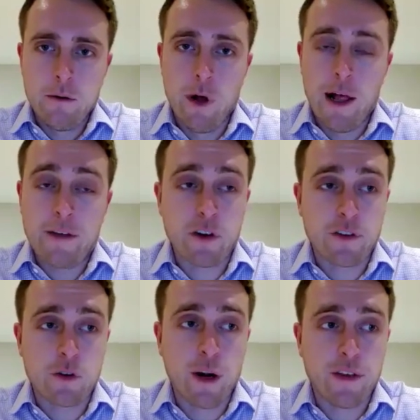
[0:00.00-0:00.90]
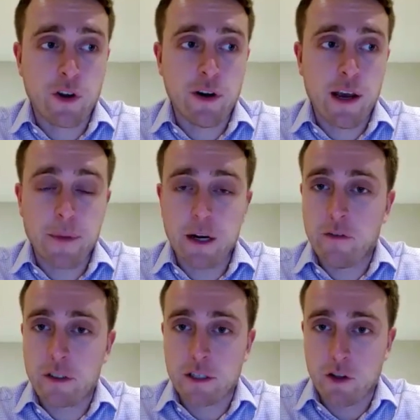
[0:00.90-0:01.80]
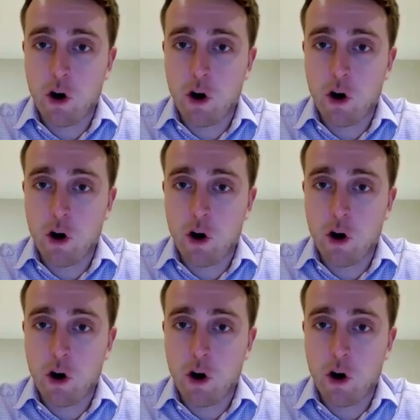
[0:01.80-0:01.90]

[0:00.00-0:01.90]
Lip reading: Well, after 2030, I mean, obviously the